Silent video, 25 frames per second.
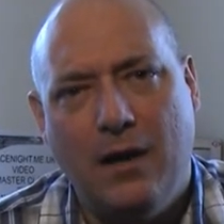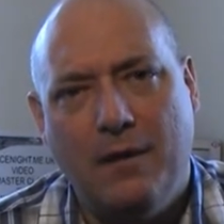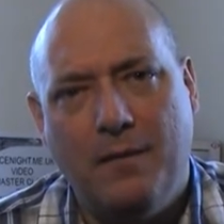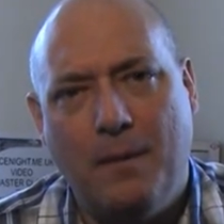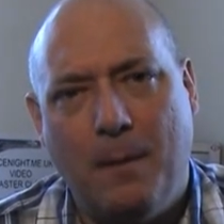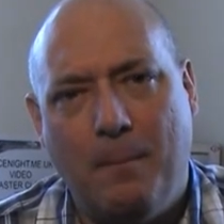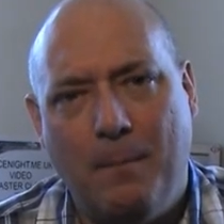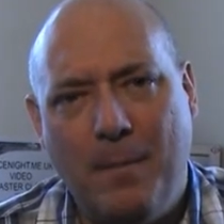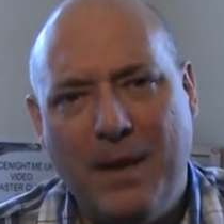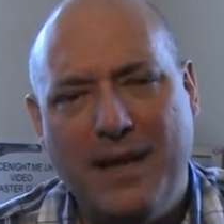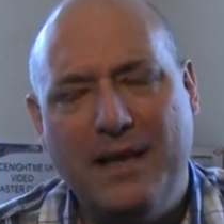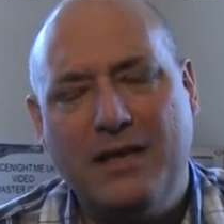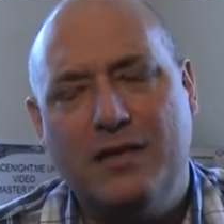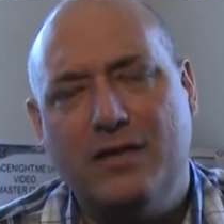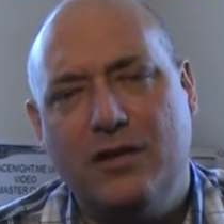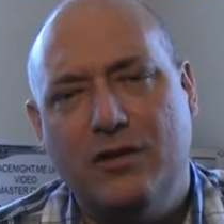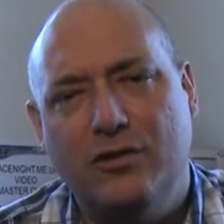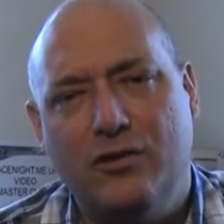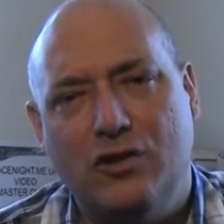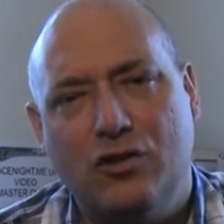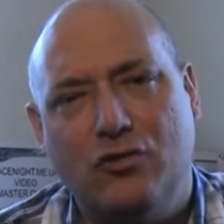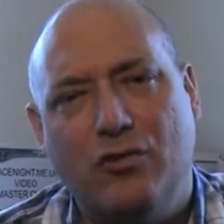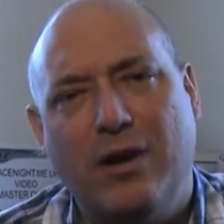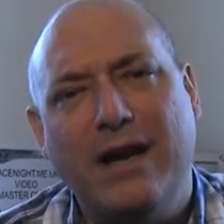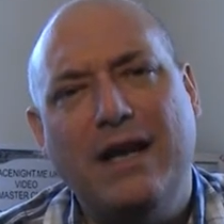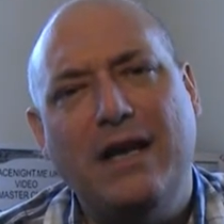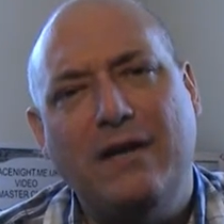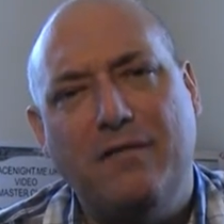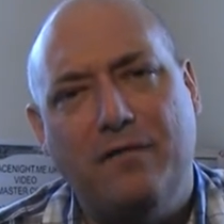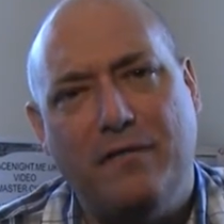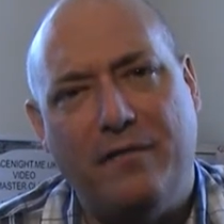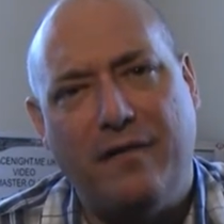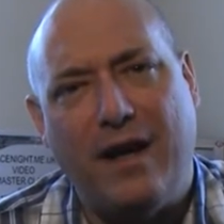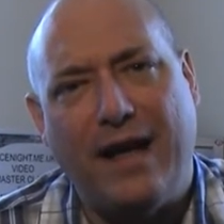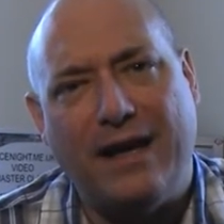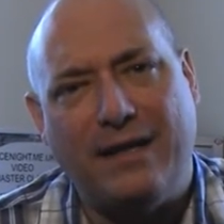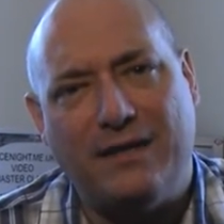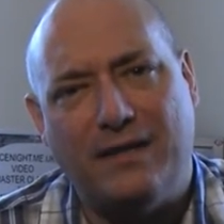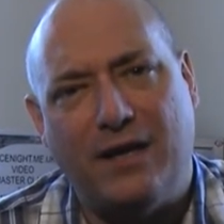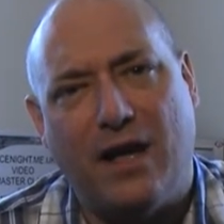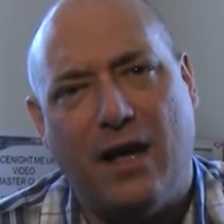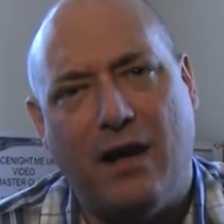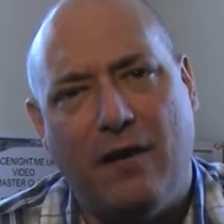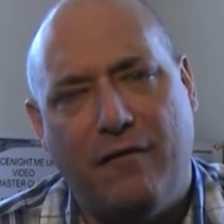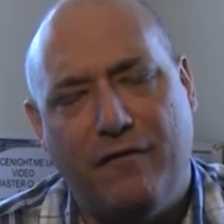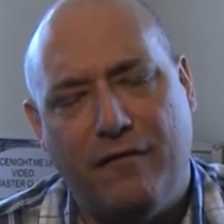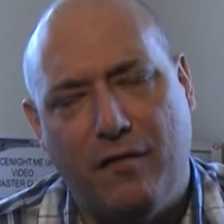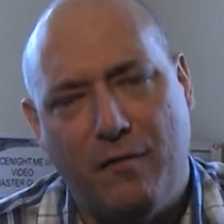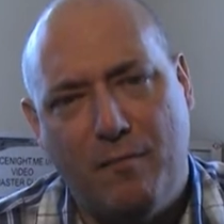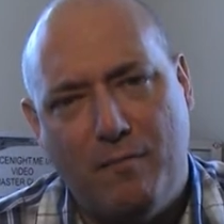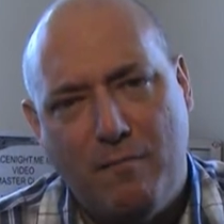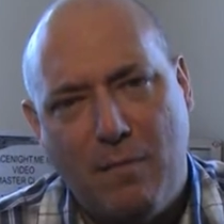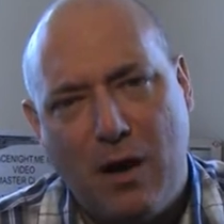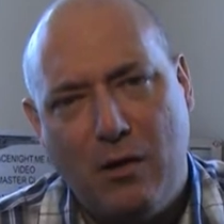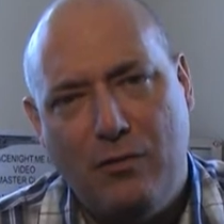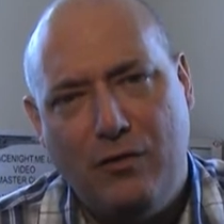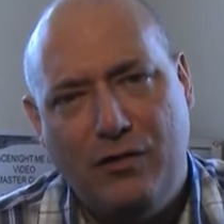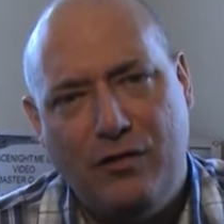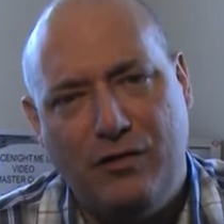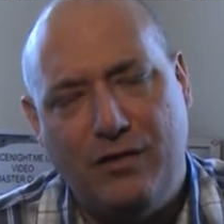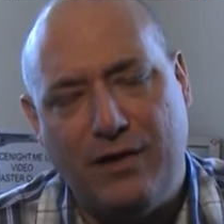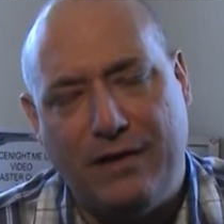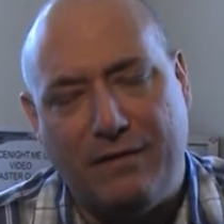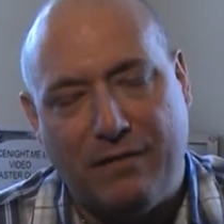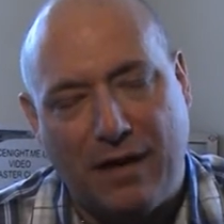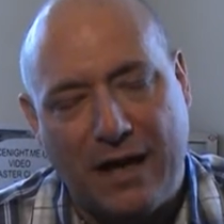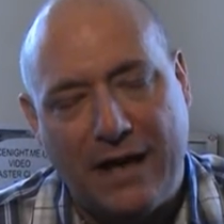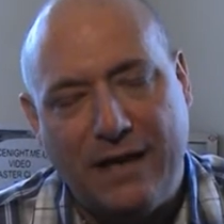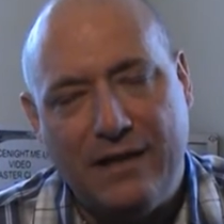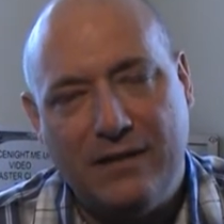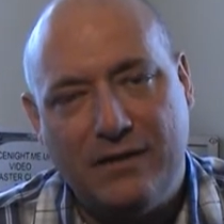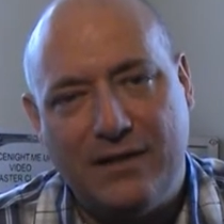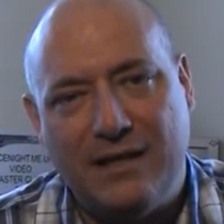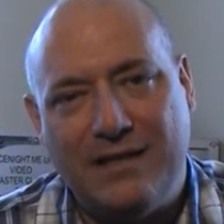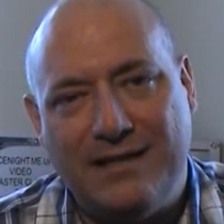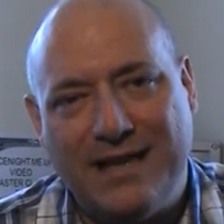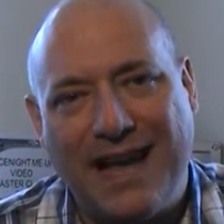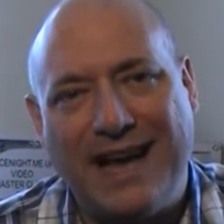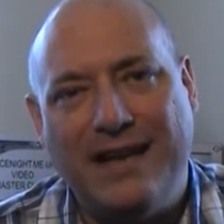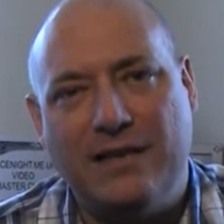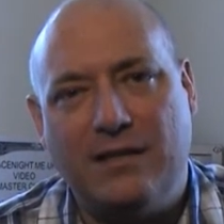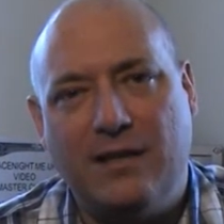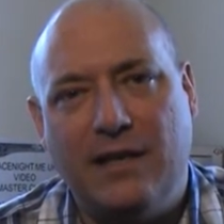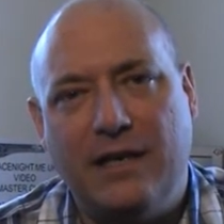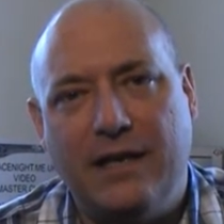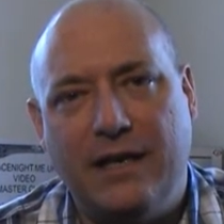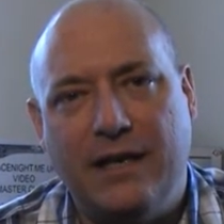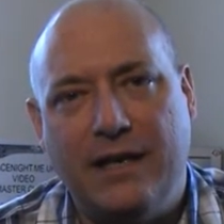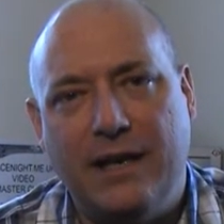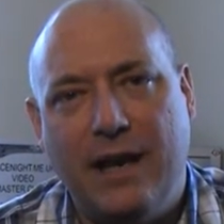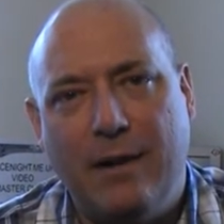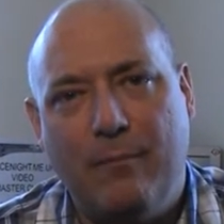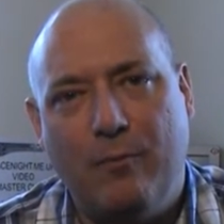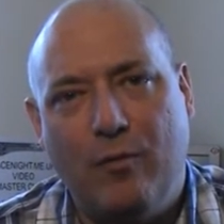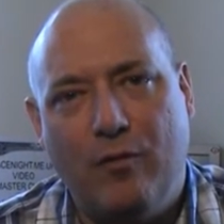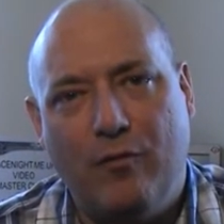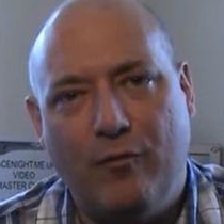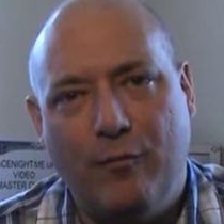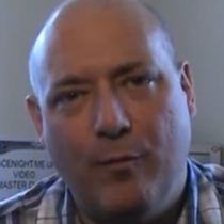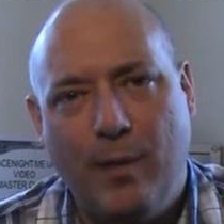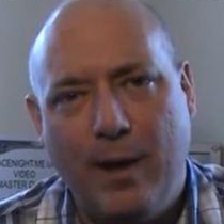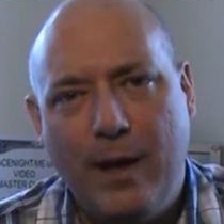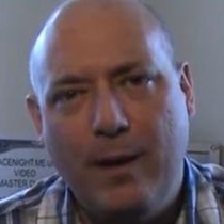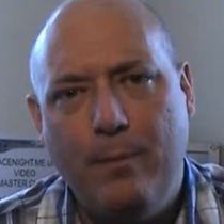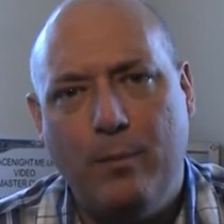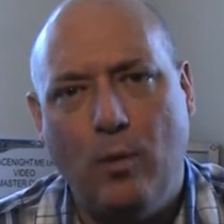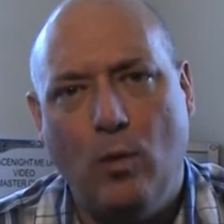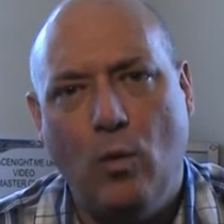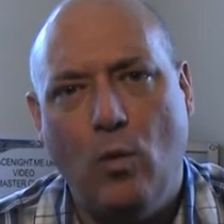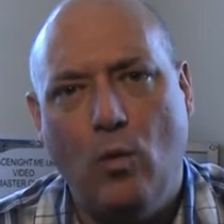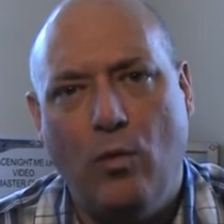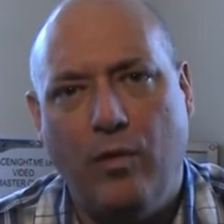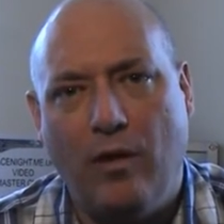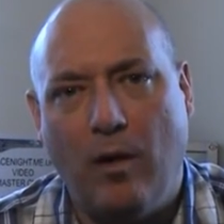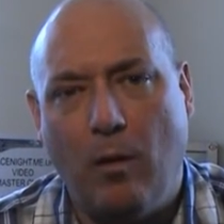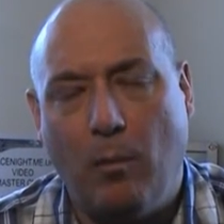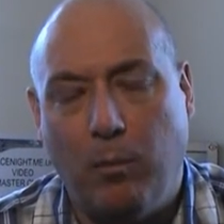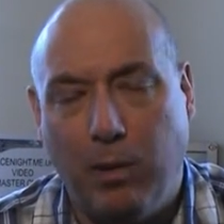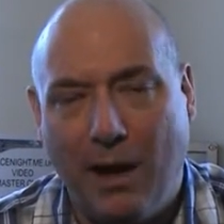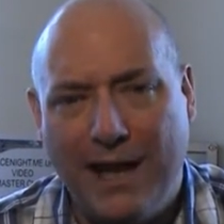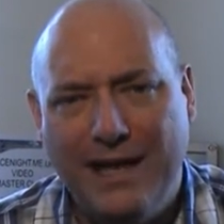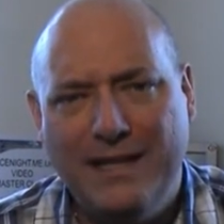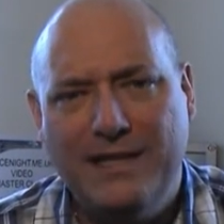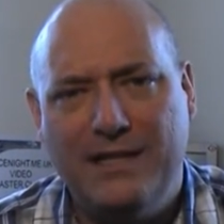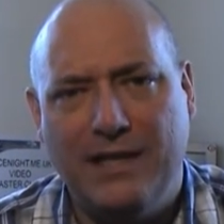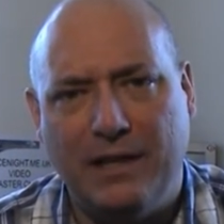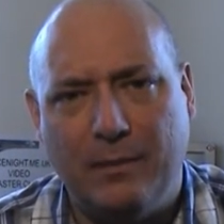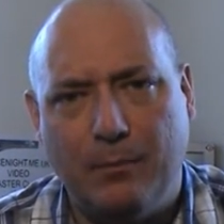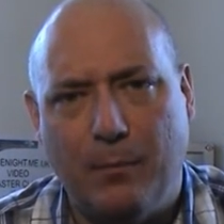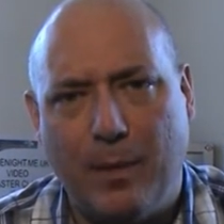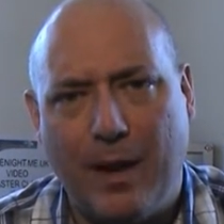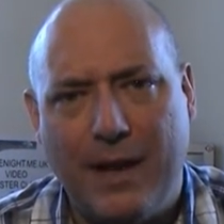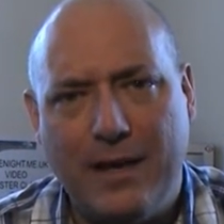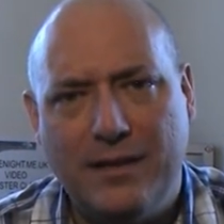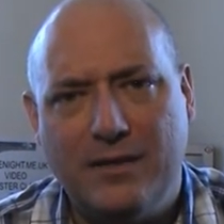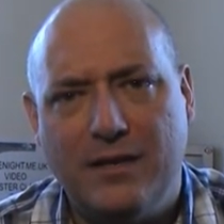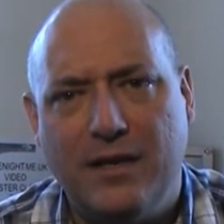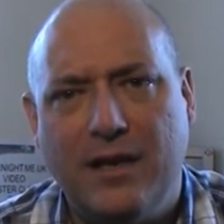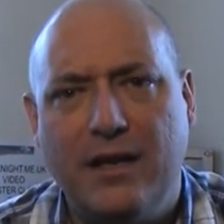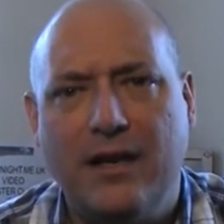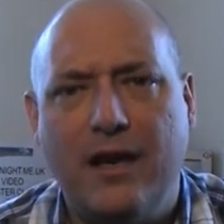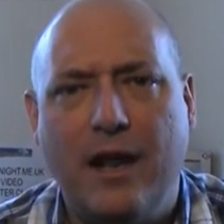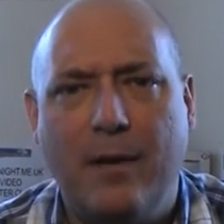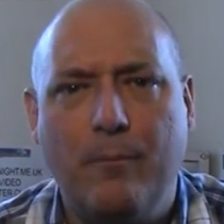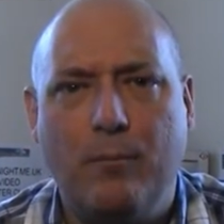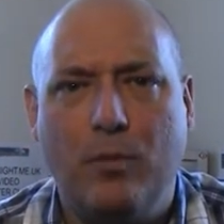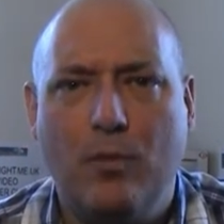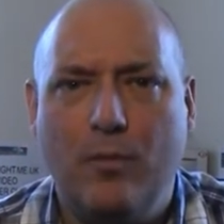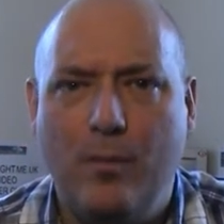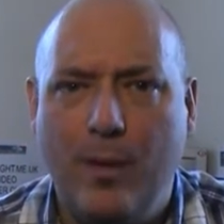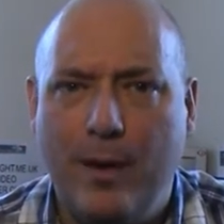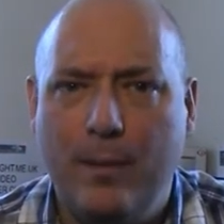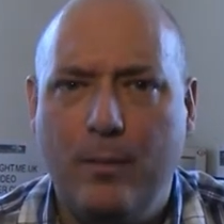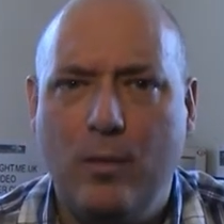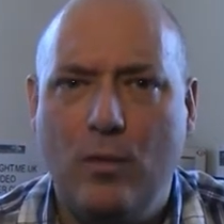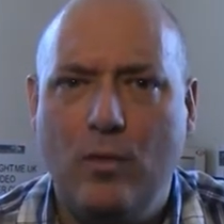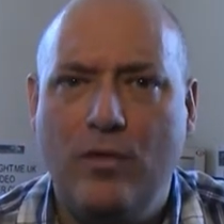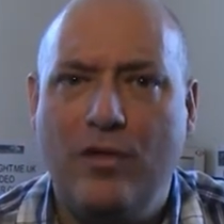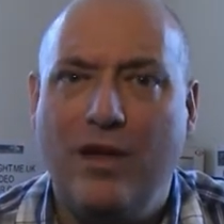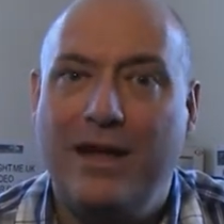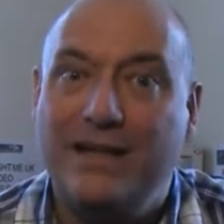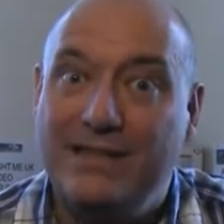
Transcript: The biggest constraining factor for most events is actually the number of people that are placing bets and the number of people that are